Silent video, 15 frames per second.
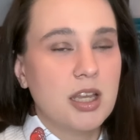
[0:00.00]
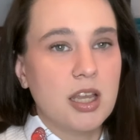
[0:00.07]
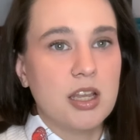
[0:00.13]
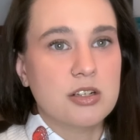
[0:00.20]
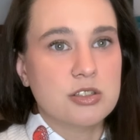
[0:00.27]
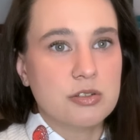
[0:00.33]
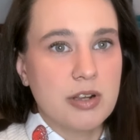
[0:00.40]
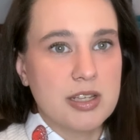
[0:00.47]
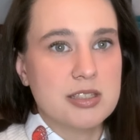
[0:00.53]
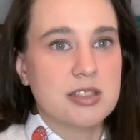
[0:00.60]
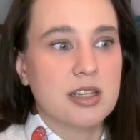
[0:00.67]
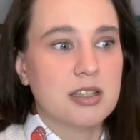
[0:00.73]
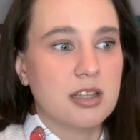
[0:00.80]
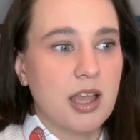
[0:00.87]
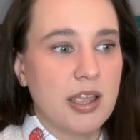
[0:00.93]

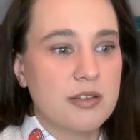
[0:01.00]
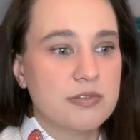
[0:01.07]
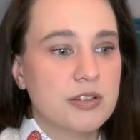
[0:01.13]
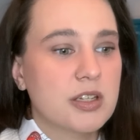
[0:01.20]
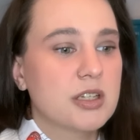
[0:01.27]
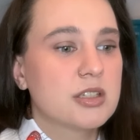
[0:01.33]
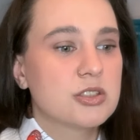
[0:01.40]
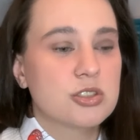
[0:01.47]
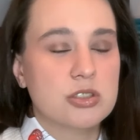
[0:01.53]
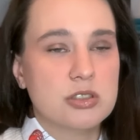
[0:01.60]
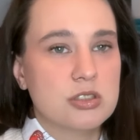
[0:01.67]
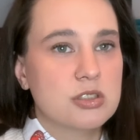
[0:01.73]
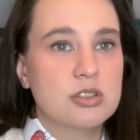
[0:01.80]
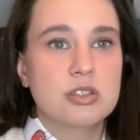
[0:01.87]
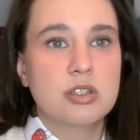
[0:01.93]
interesting life just
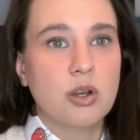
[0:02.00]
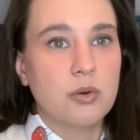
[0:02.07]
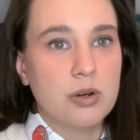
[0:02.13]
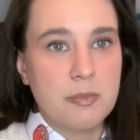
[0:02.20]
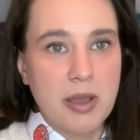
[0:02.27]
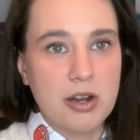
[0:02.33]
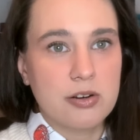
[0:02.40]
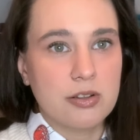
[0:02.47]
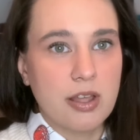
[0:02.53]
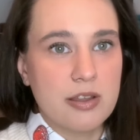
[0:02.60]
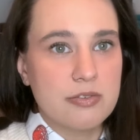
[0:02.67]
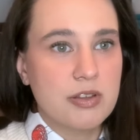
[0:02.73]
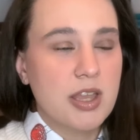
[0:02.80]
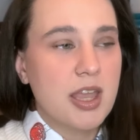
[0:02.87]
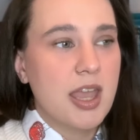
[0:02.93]
going about her
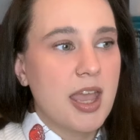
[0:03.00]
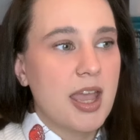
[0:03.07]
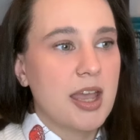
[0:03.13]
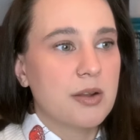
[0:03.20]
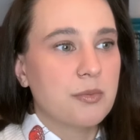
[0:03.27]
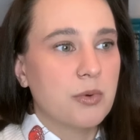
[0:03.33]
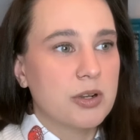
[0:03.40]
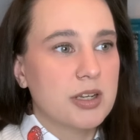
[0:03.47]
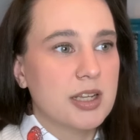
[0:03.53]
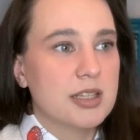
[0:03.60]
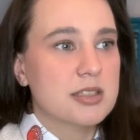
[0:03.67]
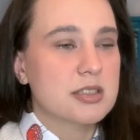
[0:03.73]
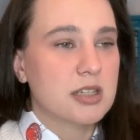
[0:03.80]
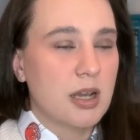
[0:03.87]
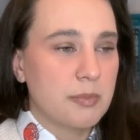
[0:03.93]
life and one day,
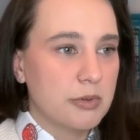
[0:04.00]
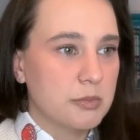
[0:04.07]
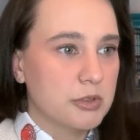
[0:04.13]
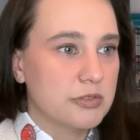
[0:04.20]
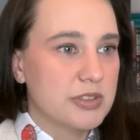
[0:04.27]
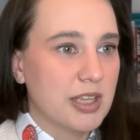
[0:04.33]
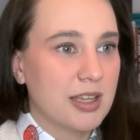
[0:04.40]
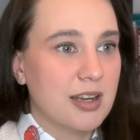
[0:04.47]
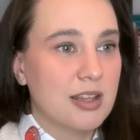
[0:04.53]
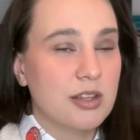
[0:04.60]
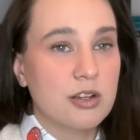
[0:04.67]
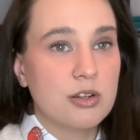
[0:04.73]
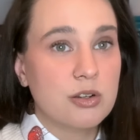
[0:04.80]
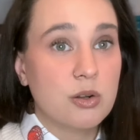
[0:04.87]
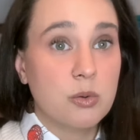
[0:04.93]
this couple moves in, and
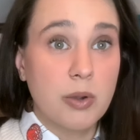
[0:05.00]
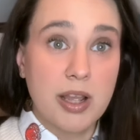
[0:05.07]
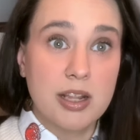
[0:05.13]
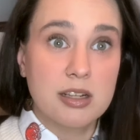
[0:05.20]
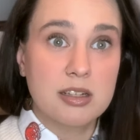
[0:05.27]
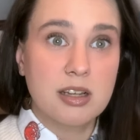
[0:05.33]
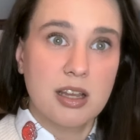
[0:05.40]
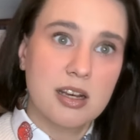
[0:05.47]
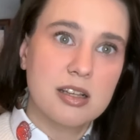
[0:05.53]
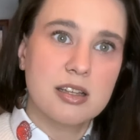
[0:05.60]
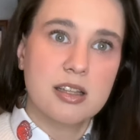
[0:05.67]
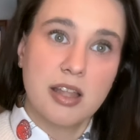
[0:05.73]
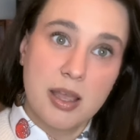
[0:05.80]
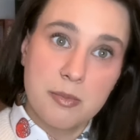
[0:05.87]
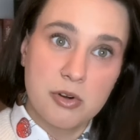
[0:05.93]
they're quite kind of
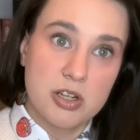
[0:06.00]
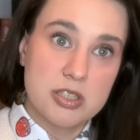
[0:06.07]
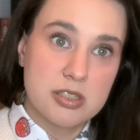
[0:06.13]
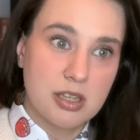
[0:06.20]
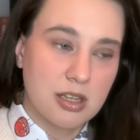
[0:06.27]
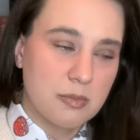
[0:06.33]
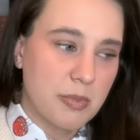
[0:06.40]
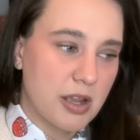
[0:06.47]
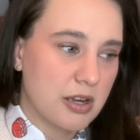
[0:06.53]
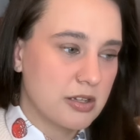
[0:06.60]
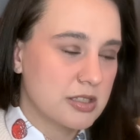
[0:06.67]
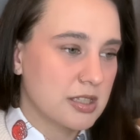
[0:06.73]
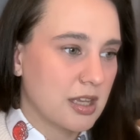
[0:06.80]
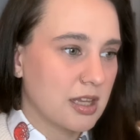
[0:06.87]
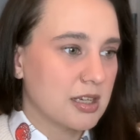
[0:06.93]
glamorous in
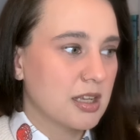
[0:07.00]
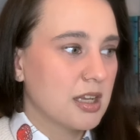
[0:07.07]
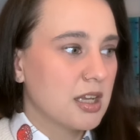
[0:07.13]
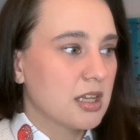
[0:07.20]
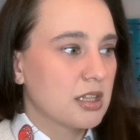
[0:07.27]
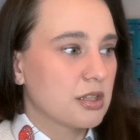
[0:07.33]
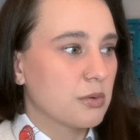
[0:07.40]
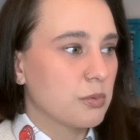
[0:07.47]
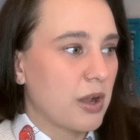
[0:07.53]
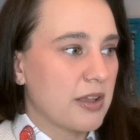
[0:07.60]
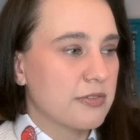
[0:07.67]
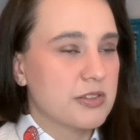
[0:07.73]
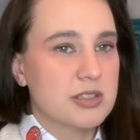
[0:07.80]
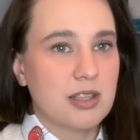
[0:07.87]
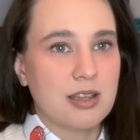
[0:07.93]
comparison. The
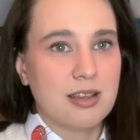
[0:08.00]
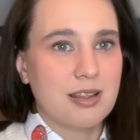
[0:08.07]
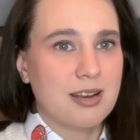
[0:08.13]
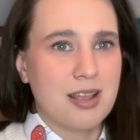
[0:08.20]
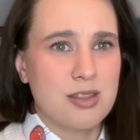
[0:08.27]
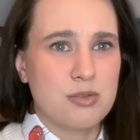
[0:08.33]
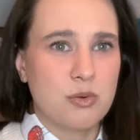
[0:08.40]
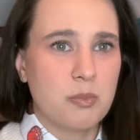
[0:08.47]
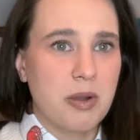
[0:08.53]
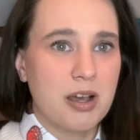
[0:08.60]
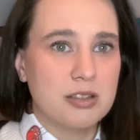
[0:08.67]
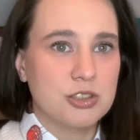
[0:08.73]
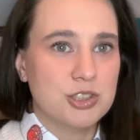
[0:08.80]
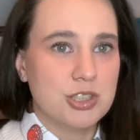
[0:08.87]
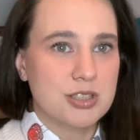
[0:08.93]
wife is like an
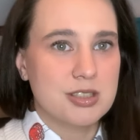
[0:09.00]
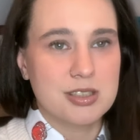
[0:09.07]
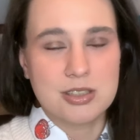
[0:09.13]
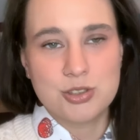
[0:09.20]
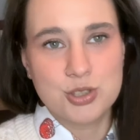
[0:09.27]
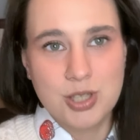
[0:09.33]
anthropologist, and